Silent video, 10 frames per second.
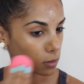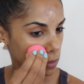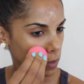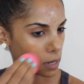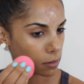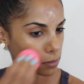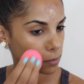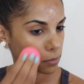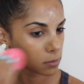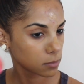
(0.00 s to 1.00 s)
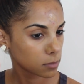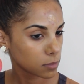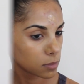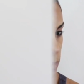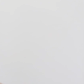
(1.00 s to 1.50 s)
Oh wow.
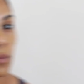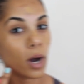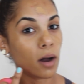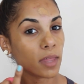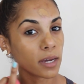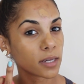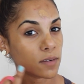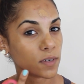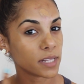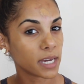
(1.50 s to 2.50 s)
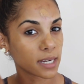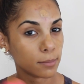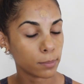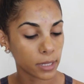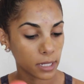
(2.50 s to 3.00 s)
Wow, that covered that
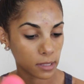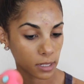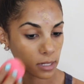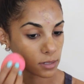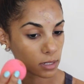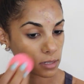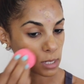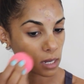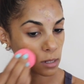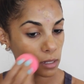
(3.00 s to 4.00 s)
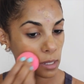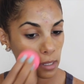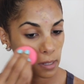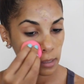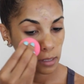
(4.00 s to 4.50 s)
completely as you can tell.
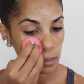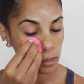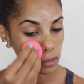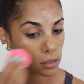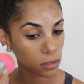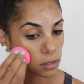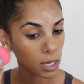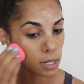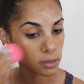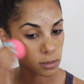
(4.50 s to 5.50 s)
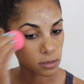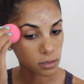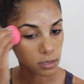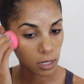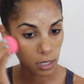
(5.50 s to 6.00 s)
That is
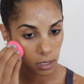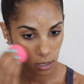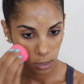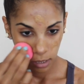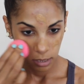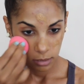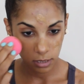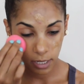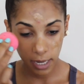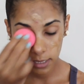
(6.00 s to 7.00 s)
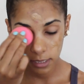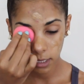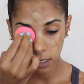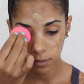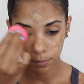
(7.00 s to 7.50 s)
insane. Today I
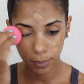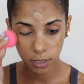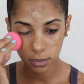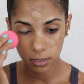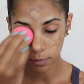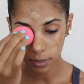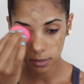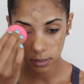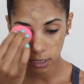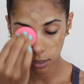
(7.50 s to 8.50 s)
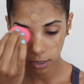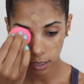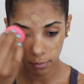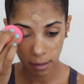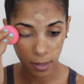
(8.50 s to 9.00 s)
didn't even put some concealer
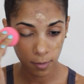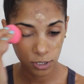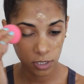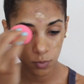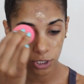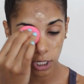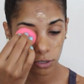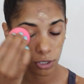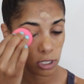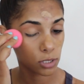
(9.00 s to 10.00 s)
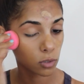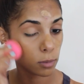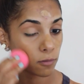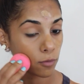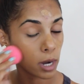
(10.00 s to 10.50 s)
in my blemishes, which I usually
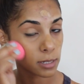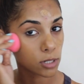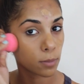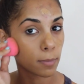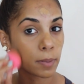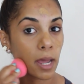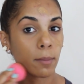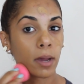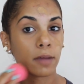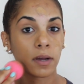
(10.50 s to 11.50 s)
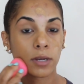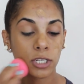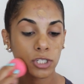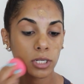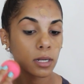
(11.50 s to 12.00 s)
do before I start applying my
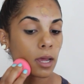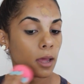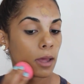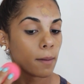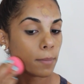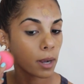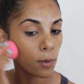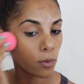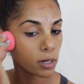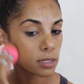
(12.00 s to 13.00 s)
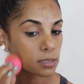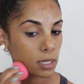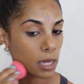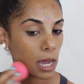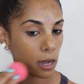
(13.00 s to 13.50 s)
foundation, but I wanted to
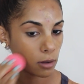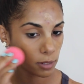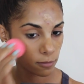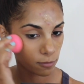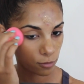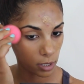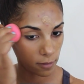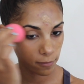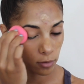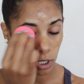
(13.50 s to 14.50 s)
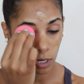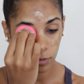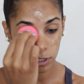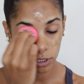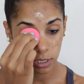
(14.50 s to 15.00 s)
see how really full
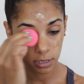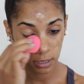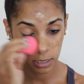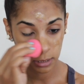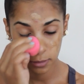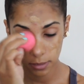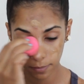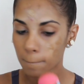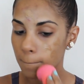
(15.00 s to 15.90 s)
coverage this is.